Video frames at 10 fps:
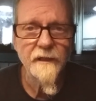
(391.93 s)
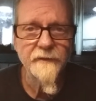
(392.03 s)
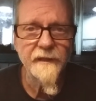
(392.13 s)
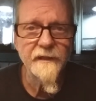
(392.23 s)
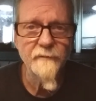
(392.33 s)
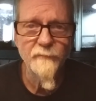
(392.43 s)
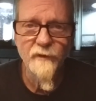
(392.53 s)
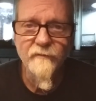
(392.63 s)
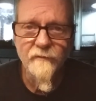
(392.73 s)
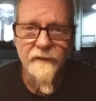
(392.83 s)
They can
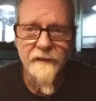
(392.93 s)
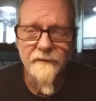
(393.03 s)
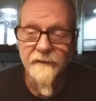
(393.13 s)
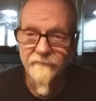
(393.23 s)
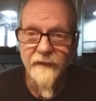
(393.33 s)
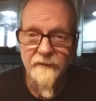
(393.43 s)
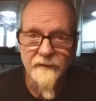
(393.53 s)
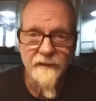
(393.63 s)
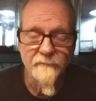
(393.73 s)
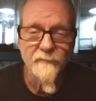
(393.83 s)
move around. In fact,
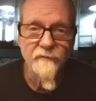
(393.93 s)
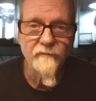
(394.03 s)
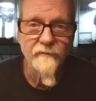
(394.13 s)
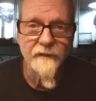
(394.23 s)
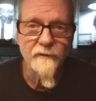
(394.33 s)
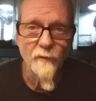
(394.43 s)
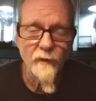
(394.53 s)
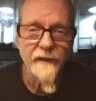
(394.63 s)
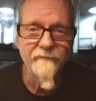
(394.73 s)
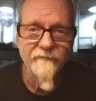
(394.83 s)
they can move around
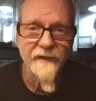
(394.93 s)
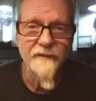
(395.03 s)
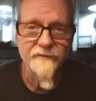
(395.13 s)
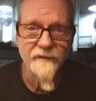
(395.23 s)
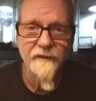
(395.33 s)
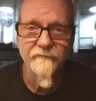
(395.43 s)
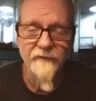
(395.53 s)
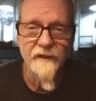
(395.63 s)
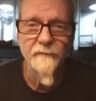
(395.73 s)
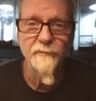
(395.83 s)
quite fast, and they're
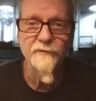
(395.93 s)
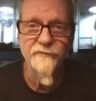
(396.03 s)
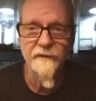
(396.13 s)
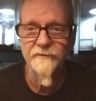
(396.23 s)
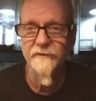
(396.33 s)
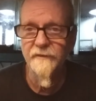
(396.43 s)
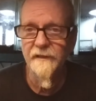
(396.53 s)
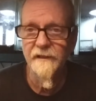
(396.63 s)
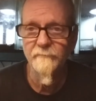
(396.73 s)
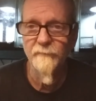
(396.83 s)
very persistent.
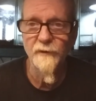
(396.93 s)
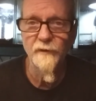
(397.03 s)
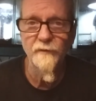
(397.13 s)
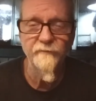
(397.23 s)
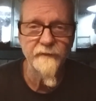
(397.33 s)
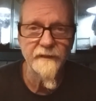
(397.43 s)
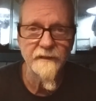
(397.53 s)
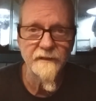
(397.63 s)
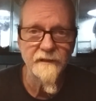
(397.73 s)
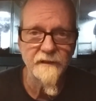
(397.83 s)
They can move at
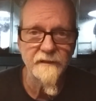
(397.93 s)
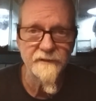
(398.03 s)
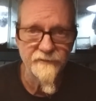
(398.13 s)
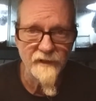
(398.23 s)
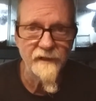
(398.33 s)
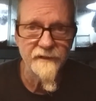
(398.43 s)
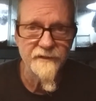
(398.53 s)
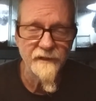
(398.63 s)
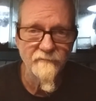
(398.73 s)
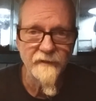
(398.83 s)

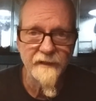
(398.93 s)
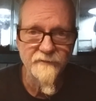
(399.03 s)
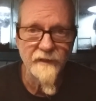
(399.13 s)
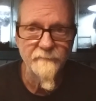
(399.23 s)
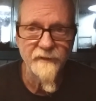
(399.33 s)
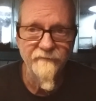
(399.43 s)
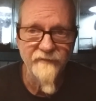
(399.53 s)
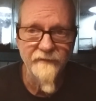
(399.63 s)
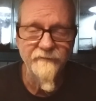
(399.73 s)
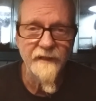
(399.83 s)
astonishing rates, up to
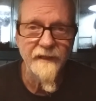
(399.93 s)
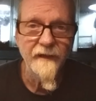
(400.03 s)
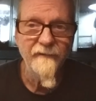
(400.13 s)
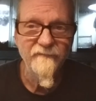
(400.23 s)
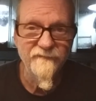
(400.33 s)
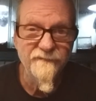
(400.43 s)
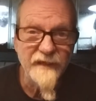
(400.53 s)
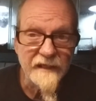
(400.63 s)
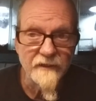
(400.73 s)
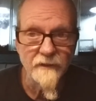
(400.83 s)
50
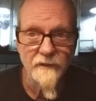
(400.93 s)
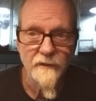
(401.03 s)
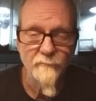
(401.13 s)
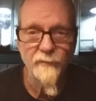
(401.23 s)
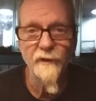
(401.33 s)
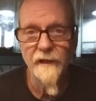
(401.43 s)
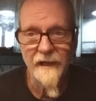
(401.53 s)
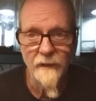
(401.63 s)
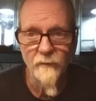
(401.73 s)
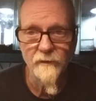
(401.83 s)
feet per
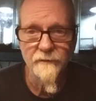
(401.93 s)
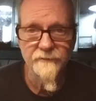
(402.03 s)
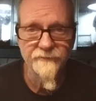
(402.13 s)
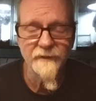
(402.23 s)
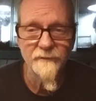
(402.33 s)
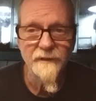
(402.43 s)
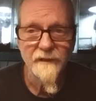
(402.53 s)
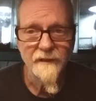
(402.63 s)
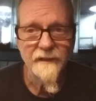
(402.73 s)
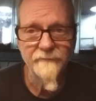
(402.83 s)
hour. So
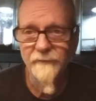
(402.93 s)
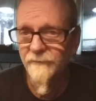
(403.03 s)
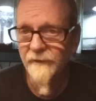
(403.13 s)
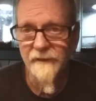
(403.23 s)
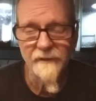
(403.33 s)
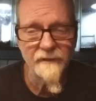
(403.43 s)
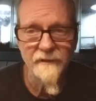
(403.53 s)
if you think